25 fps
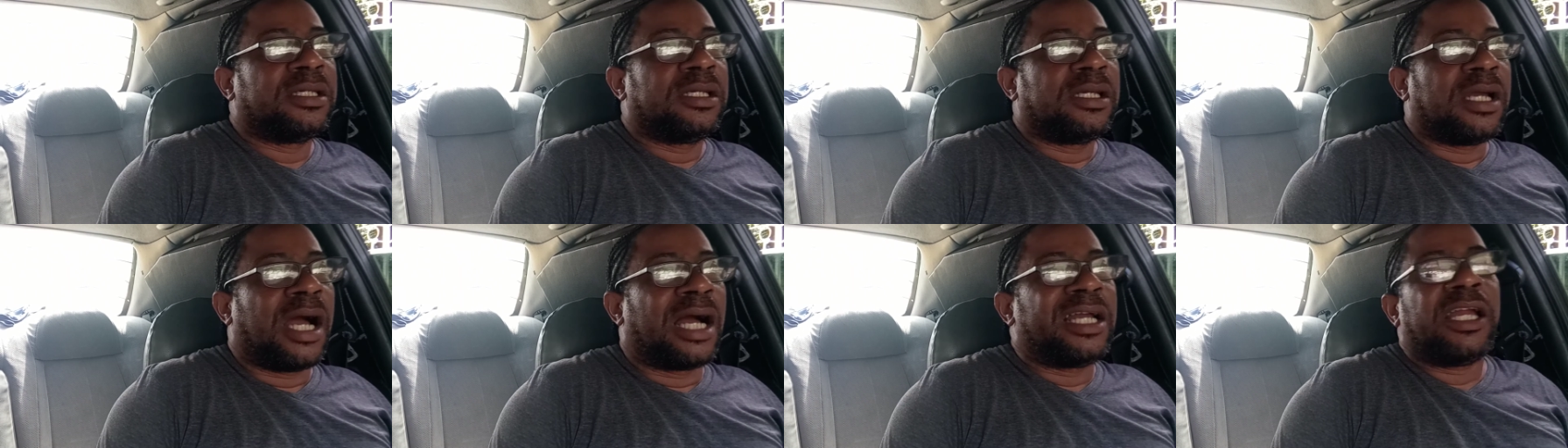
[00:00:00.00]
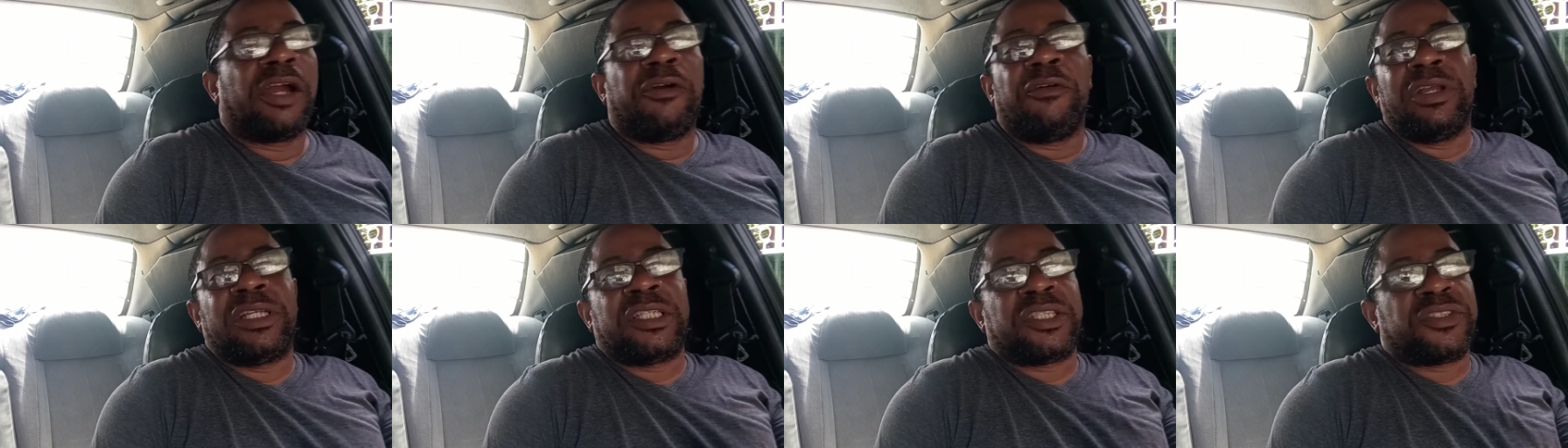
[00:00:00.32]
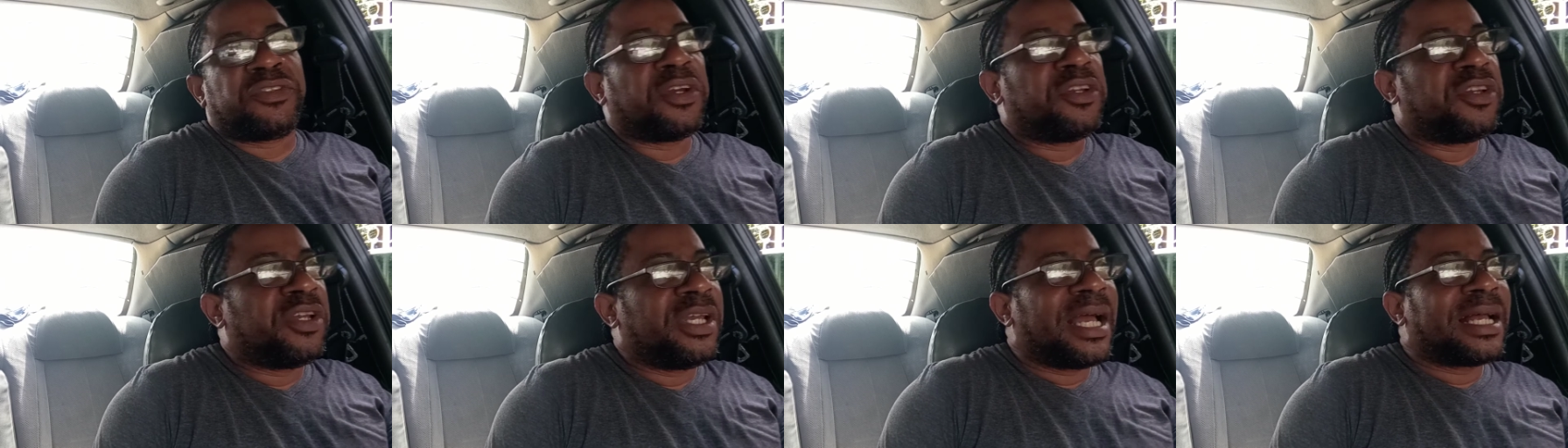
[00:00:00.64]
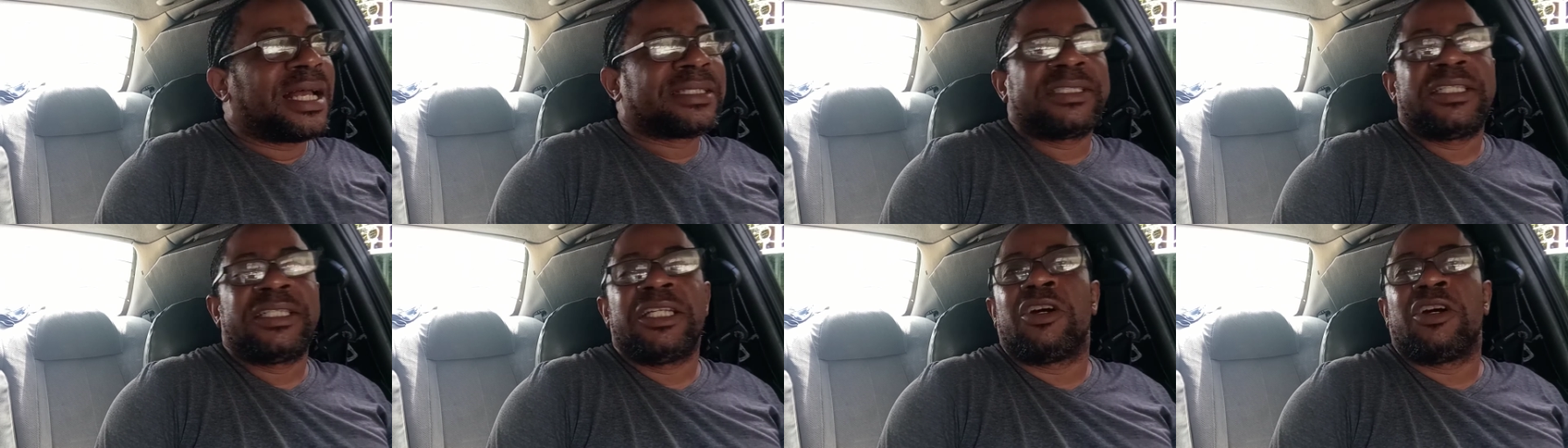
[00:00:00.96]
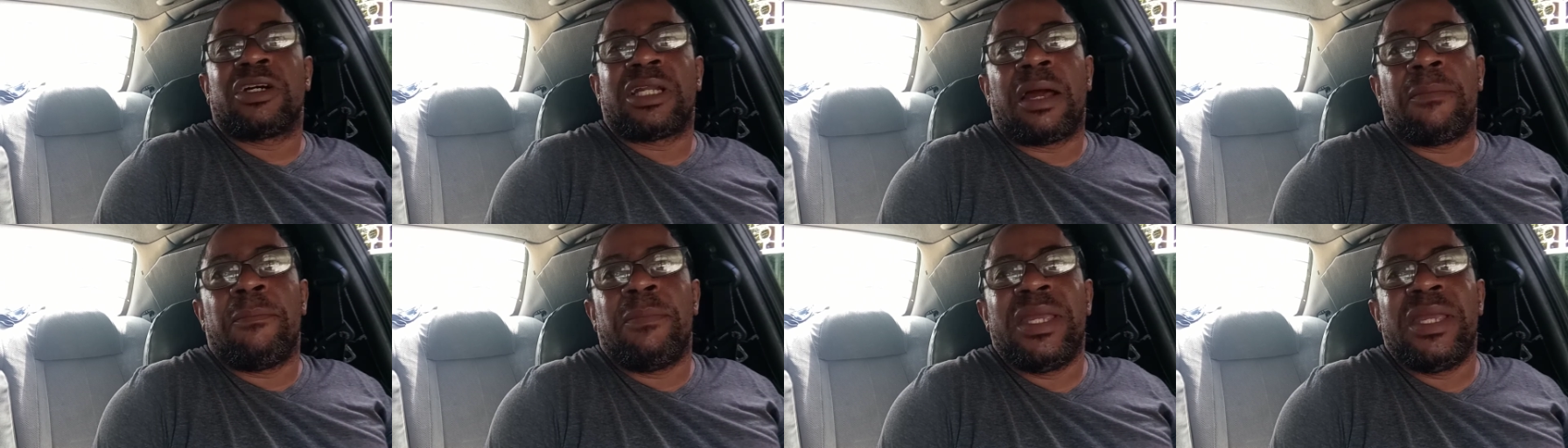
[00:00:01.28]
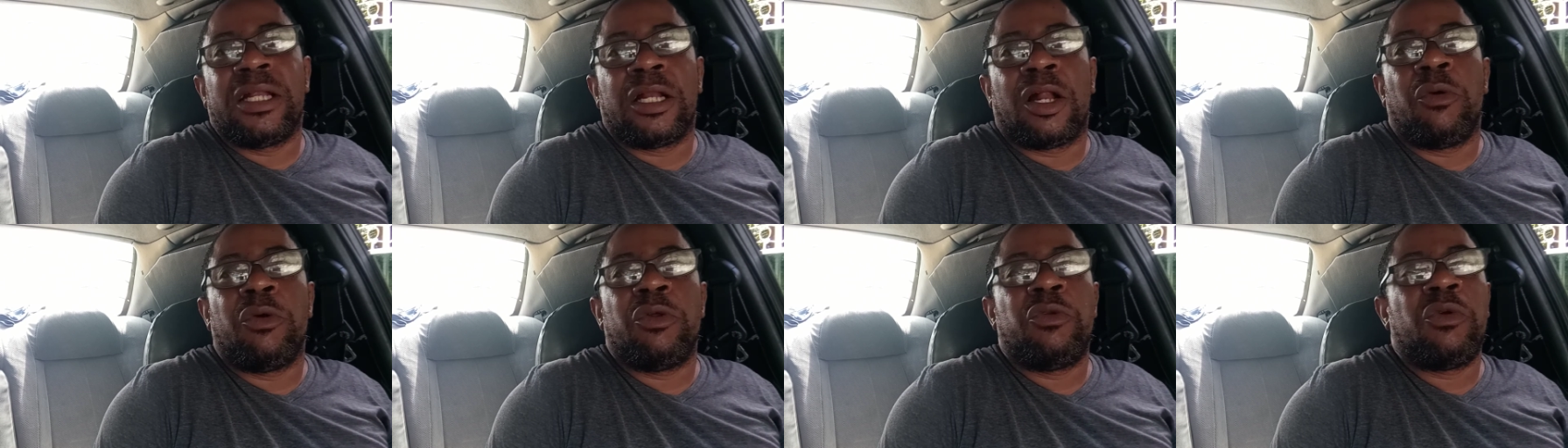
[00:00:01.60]
And your rich friend, you're sitting on a
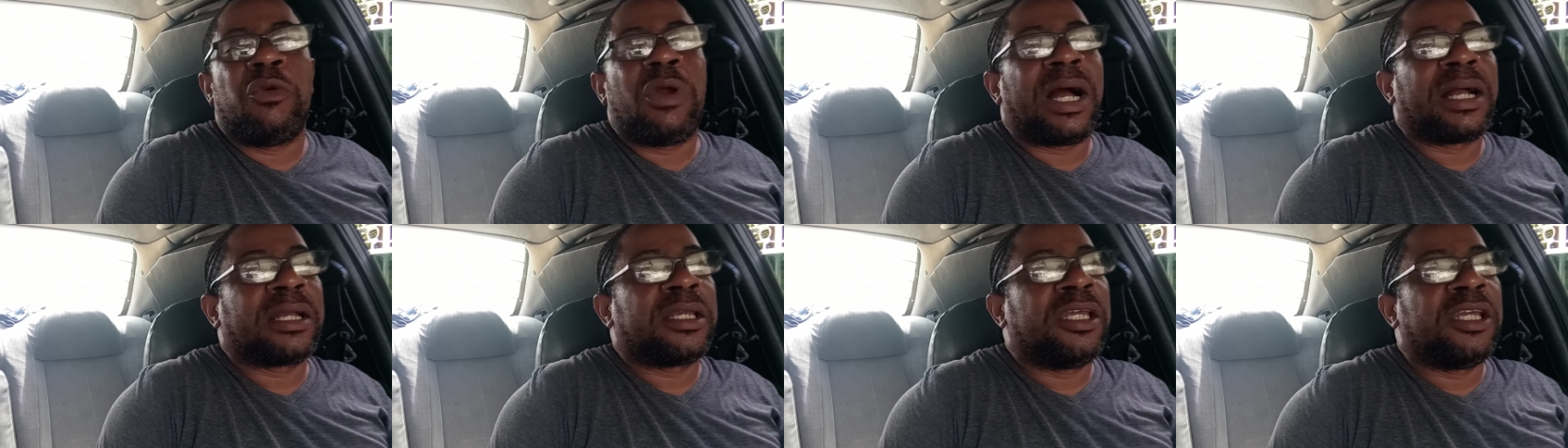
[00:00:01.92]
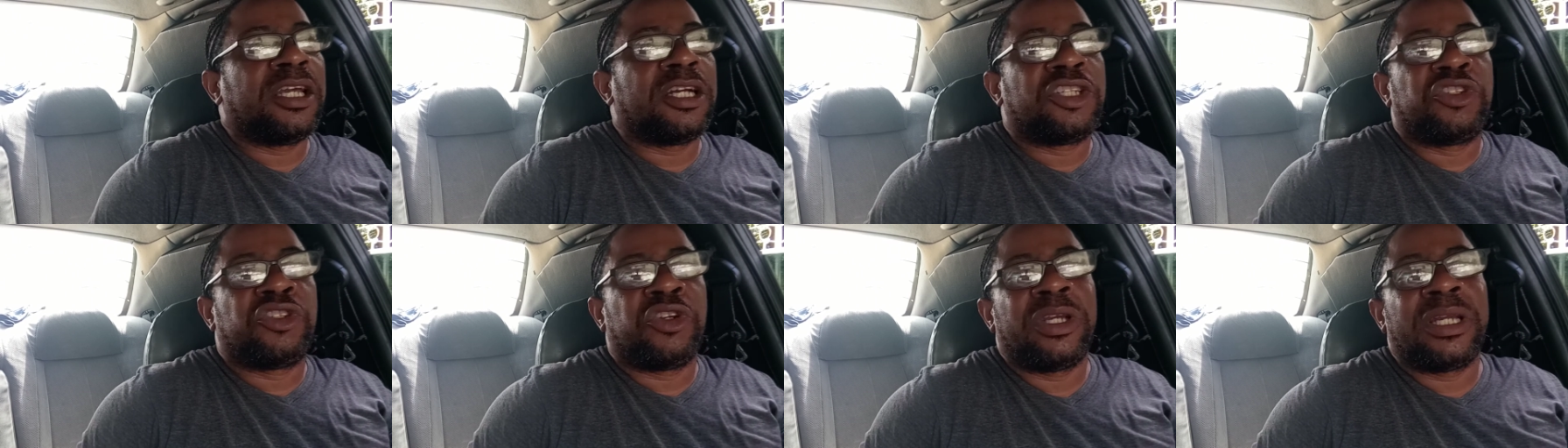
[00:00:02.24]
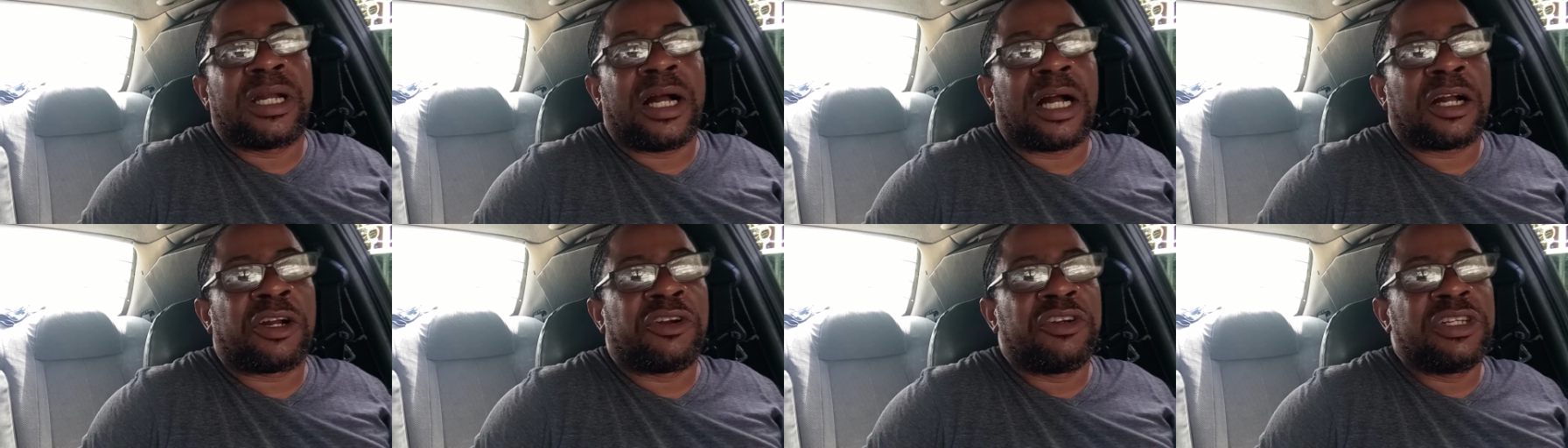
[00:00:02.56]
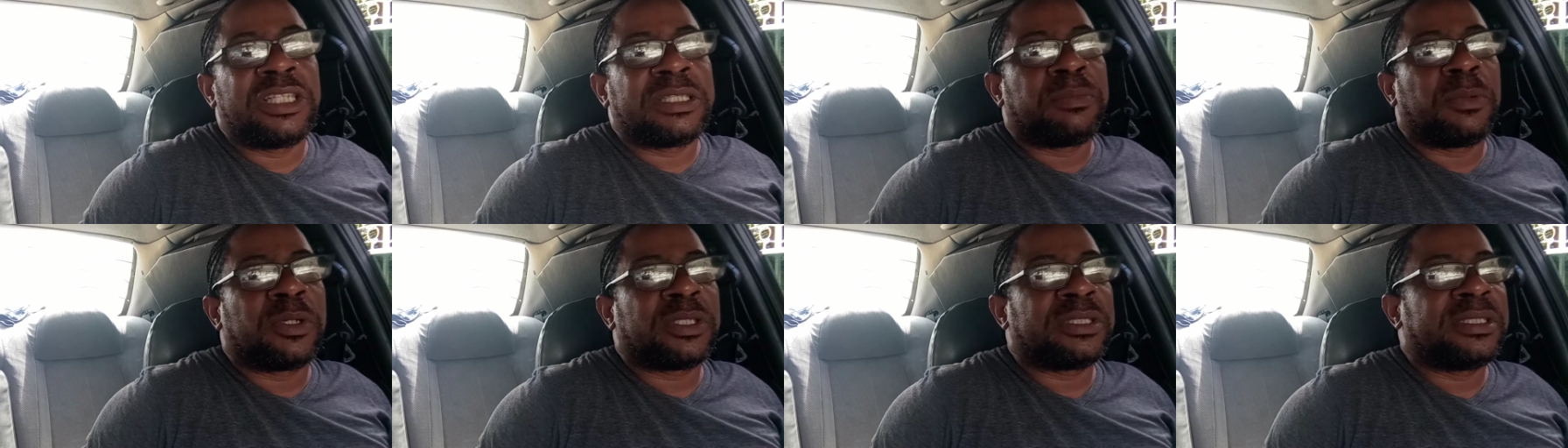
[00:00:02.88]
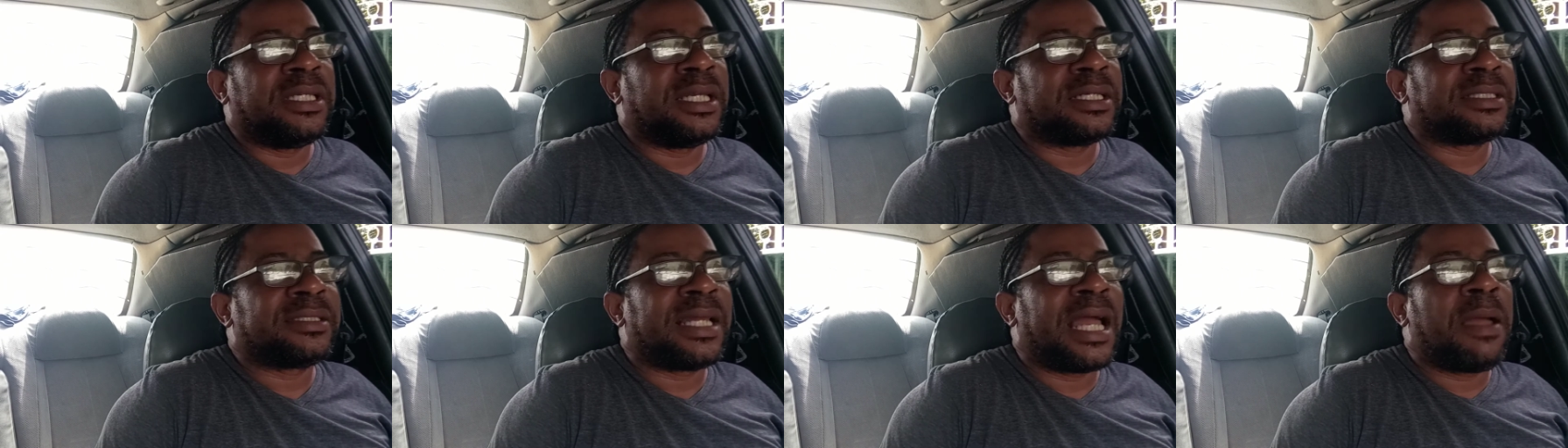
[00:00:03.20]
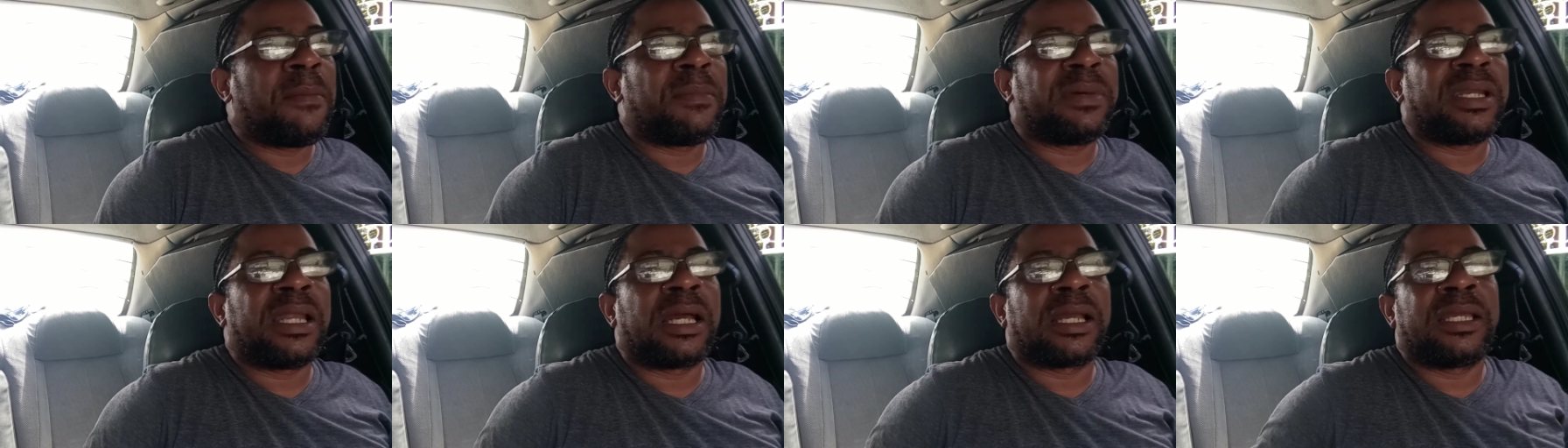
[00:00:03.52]
mingle with you, I give a drink at Christmas day
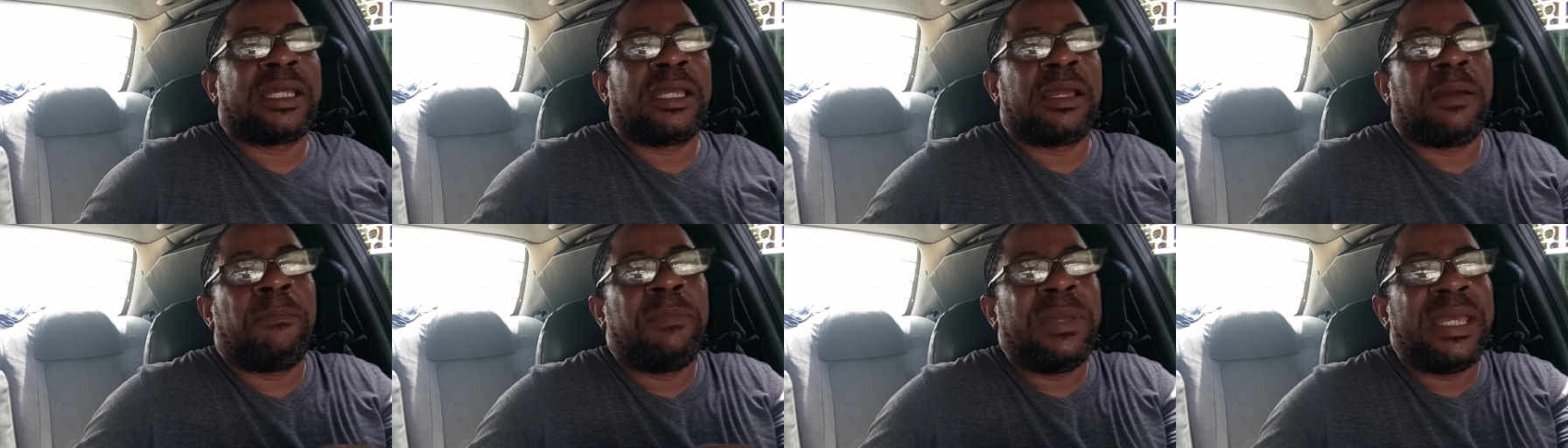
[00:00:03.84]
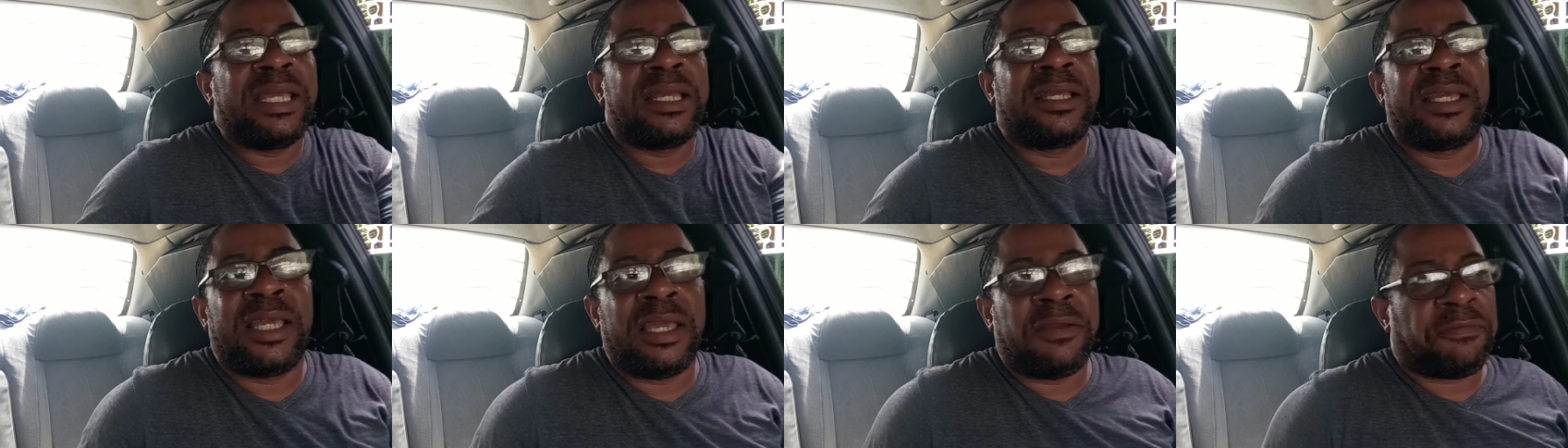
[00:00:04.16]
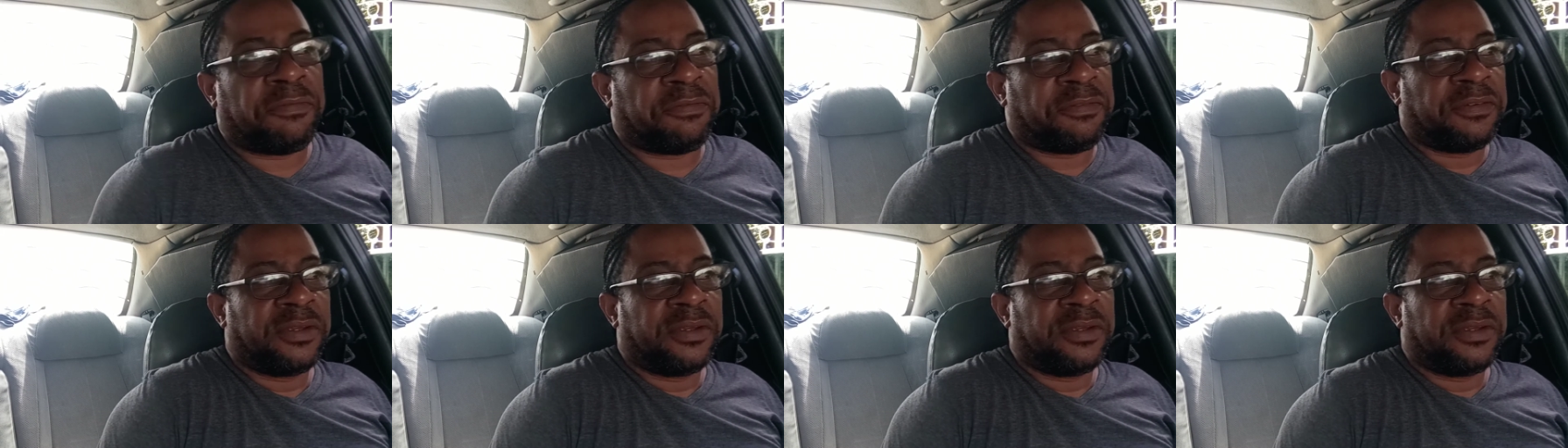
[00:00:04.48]
time and I give a big gift.